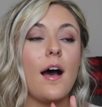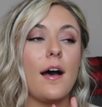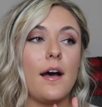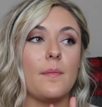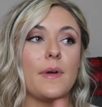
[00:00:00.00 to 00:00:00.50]

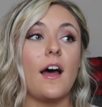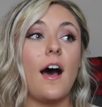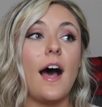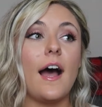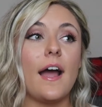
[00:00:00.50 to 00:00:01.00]
and
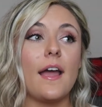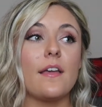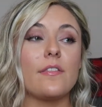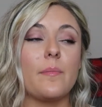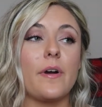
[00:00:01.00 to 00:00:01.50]

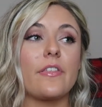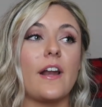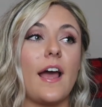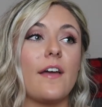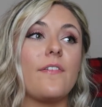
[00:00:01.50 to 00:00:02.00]
the book
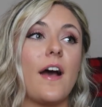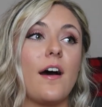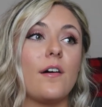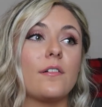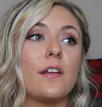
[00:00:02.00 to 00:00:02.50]
that I
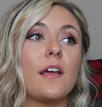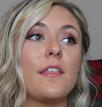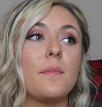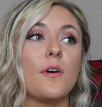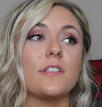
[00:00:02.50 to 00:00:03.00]
found
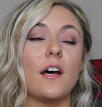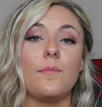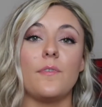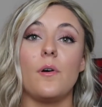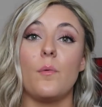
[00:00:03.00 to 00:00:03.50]
the most
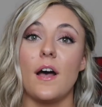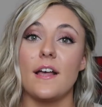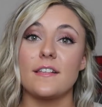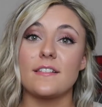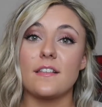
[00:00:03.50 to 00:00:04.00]
helpful
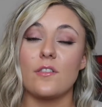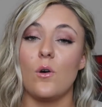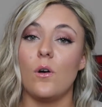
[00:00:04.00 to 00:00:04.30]
was The